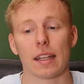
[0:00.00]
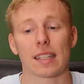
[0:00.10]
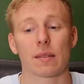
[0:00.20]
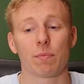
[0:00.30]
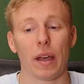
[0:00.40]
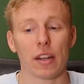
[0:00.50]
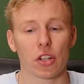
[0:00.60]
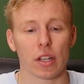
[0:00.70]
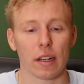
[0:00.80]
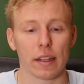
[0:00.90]

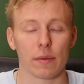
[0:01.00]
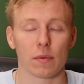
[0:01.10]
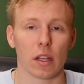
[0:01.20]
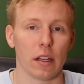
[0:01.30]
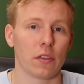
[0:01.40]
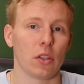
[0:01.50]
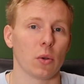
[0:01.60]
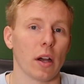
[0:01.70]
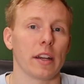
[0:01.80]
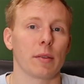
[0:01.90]
especially if
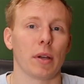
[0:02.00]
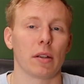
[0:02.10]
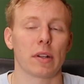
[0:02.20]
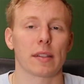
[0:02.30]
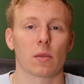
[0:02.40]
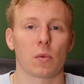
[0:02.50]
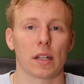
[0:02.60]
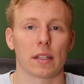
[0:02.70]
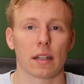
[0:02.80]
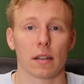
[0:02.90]
you are hit by a
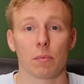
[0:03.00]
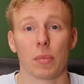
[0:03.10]
ransomware attack.